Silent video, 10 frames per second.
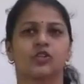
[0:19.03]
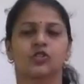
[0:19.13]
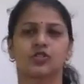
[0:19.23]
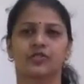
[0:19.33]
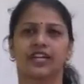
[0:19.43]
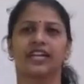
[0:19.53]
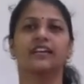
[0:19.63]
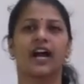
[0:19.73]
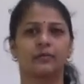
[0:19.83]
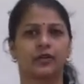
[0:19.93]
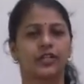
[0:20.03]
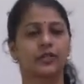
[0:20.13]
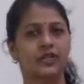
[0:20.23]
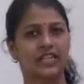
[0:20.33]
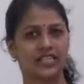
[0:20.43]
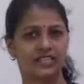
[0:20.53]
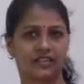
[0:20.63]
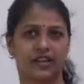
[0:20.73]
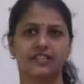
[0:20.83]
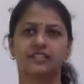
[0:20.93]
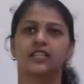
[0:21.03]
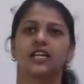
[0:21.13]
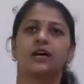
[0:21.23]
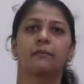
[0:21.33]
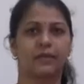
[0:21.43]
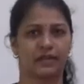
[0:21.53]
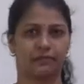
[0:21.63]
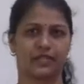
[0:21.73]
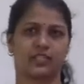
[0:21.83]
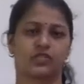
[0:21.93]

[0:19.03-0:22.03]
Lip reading: So today I'm going to discuss the paper.